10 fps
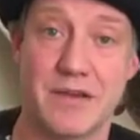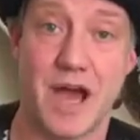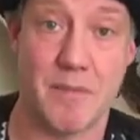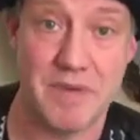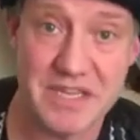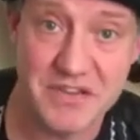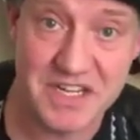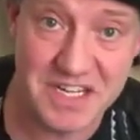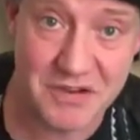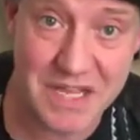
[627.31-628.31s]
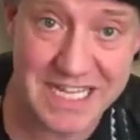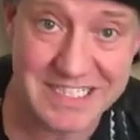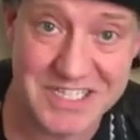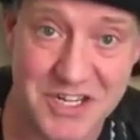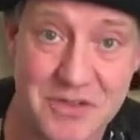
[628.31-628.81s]
I bet you didn't know that,
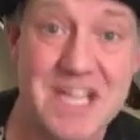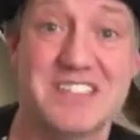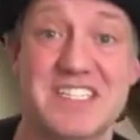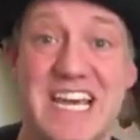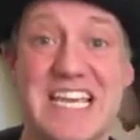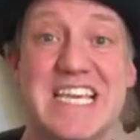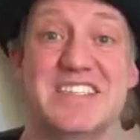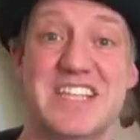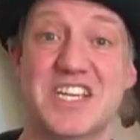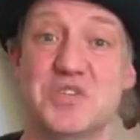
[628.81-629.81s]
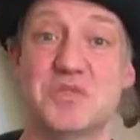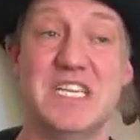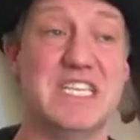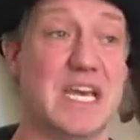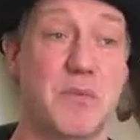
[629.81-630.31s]
did you? Today is National
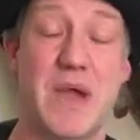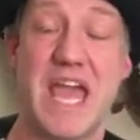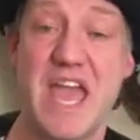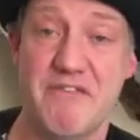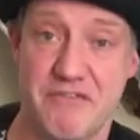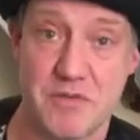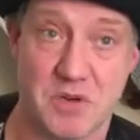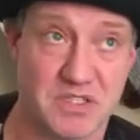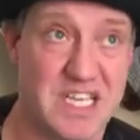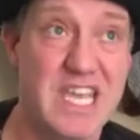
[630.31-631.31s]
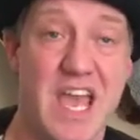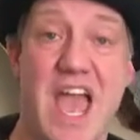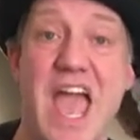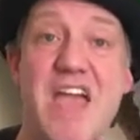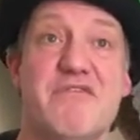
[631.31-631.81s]
Tea Day, where everybody
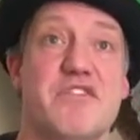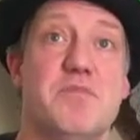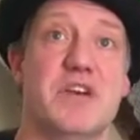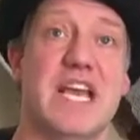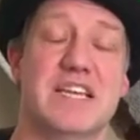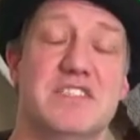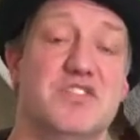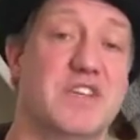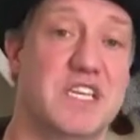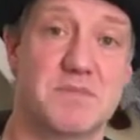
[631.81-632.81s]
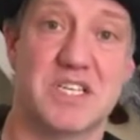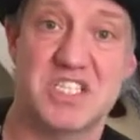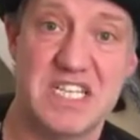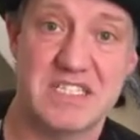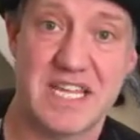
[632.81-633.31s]
has to drink as much
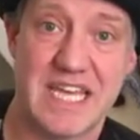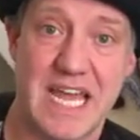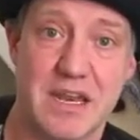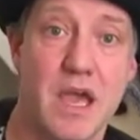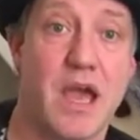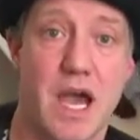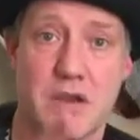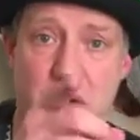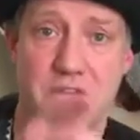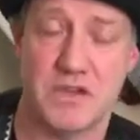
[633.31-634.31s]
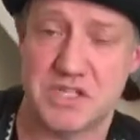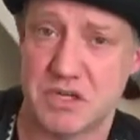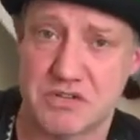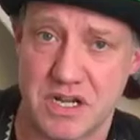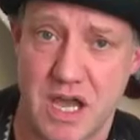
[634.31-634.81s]
tea as they can. And all of you
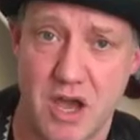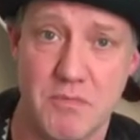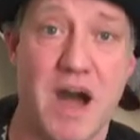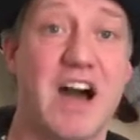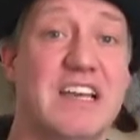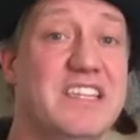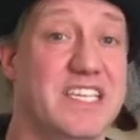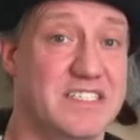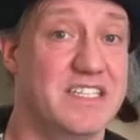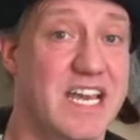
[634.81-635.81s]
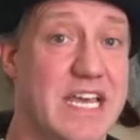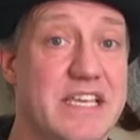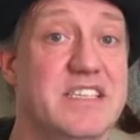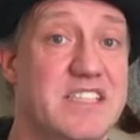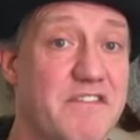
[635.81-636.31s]
children at home, I think today
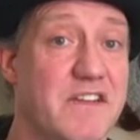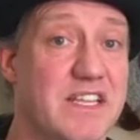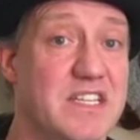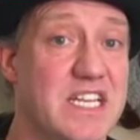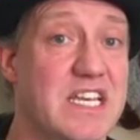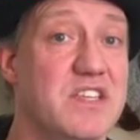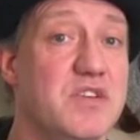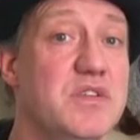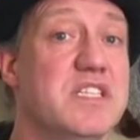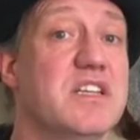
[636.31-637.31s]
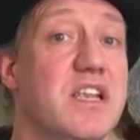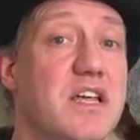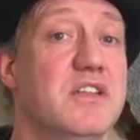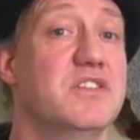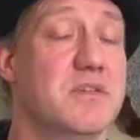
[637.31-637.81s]
is definitely the day that you need to
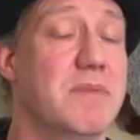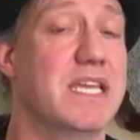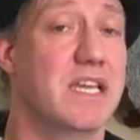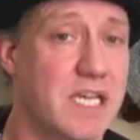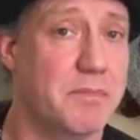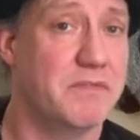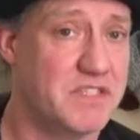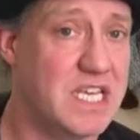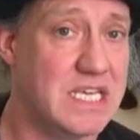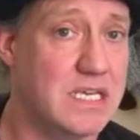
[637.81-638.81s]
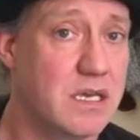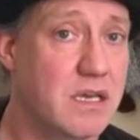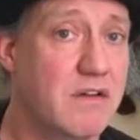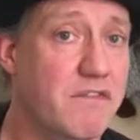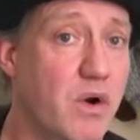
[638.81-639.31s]
learn to make a cup of tea
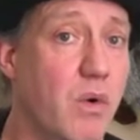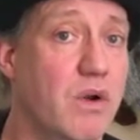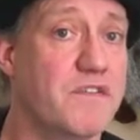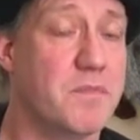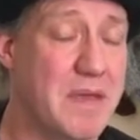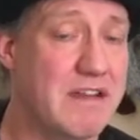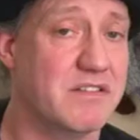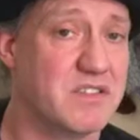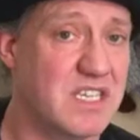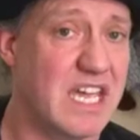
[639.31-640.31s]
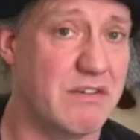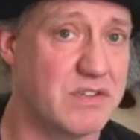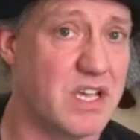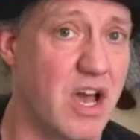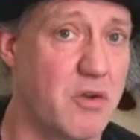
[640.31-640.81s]
for all of the parents and carers
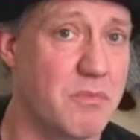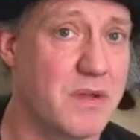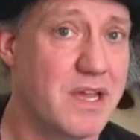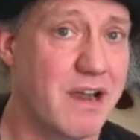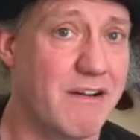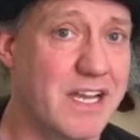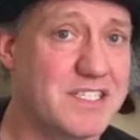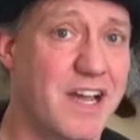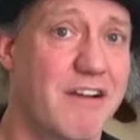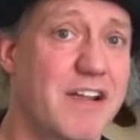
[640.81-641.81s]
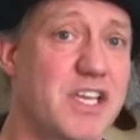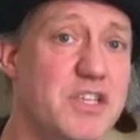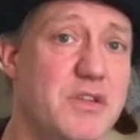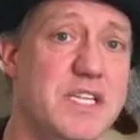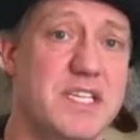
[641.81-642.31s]
at home. All right? I reckon
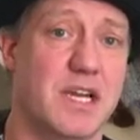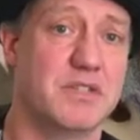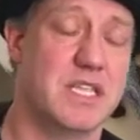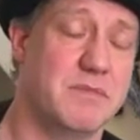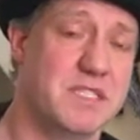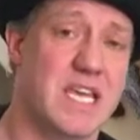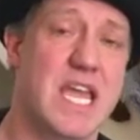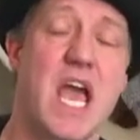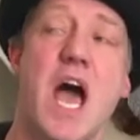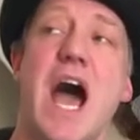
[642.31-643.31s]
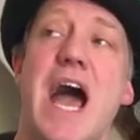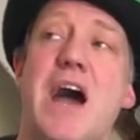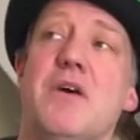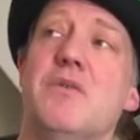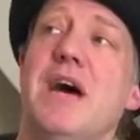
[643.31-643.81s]
you need to go to them and say,
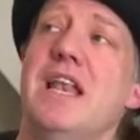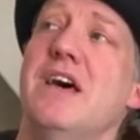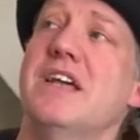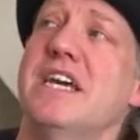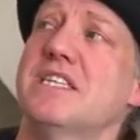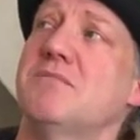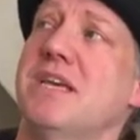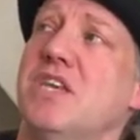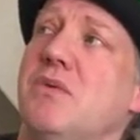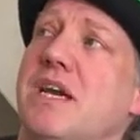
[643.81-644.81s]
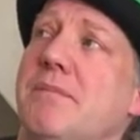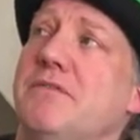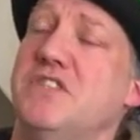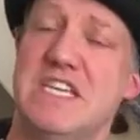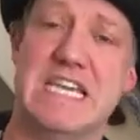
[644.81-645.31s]
how do I learn how to make you a cup of
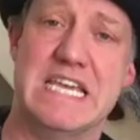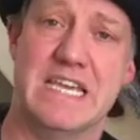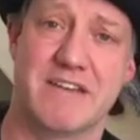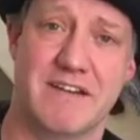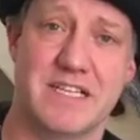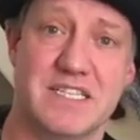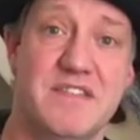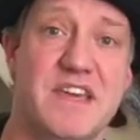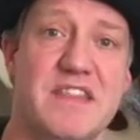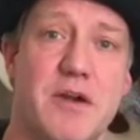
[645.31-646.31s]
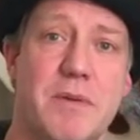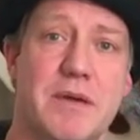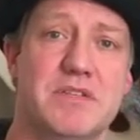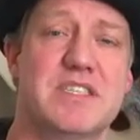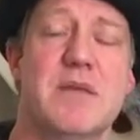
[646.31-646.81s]
tea? All right? And then they'll be able
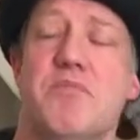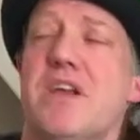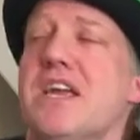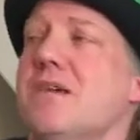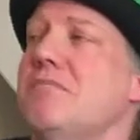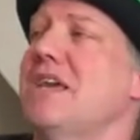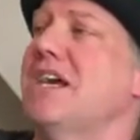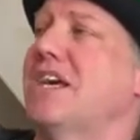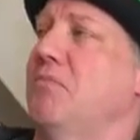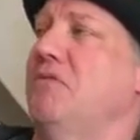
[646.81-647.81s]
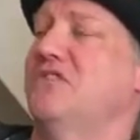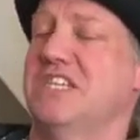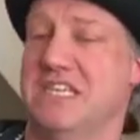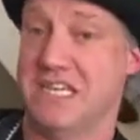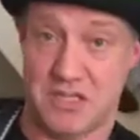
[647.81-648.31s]
to say, bring me a cup of
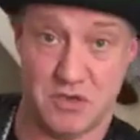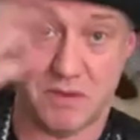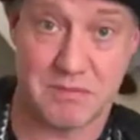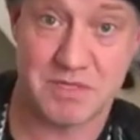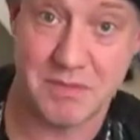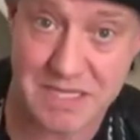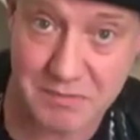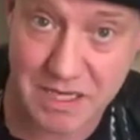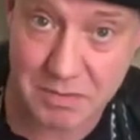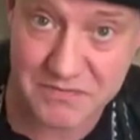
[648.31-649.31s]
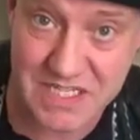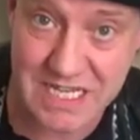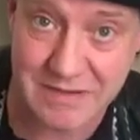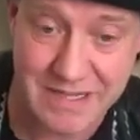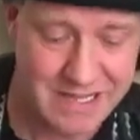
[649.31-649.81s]
tea, and you'll be able to make them a cup of
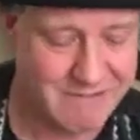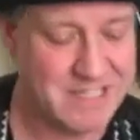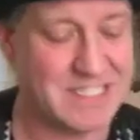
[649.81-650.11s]
tea. Right?